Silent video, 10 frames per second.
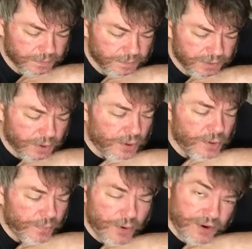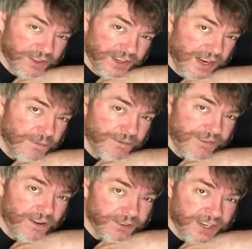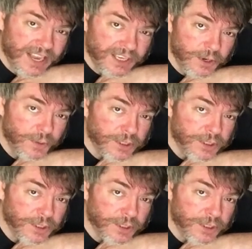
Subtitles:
the whole point of the game felt like you were